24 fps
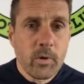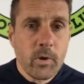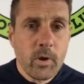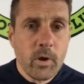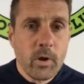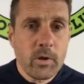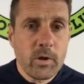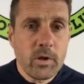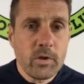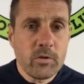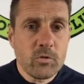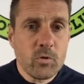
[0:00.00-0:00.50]

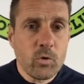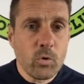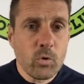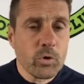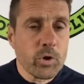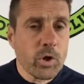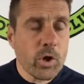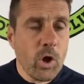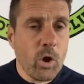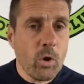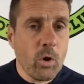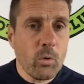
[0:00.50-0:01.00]
and he scored a
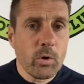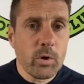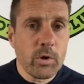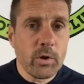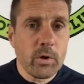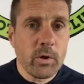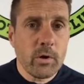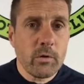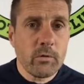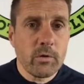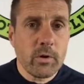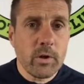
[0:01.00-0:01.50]
goal. And
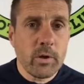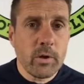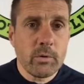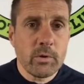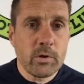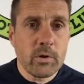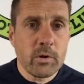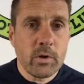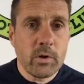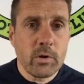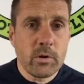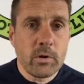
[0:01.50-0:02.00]
now
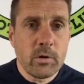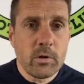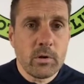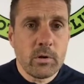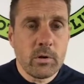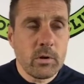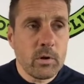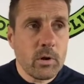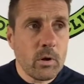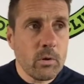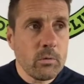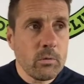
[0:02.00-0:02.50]

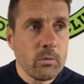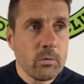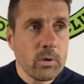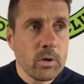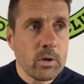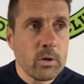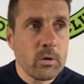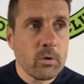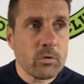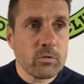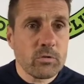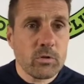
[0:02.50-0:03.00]
you know, he
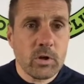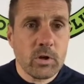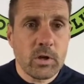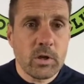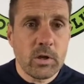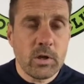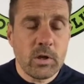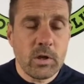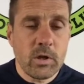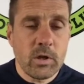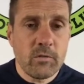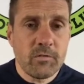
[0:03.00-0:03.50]
looks like
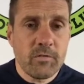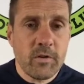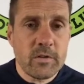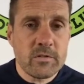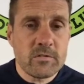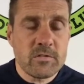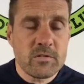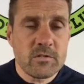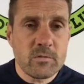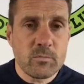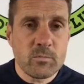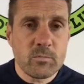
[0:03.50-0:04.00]
he
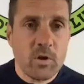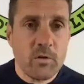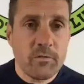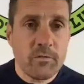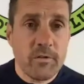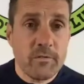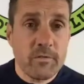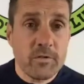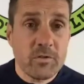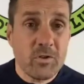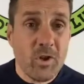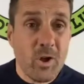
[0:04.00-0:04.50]
fancies himself
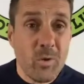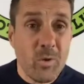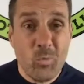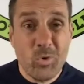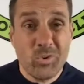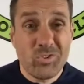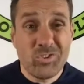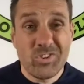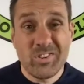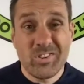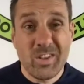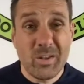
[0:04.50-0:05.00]
every time,
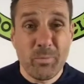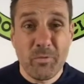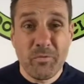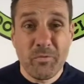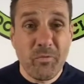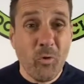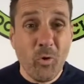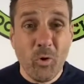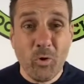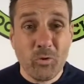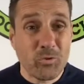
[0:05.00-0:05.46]
which he did before.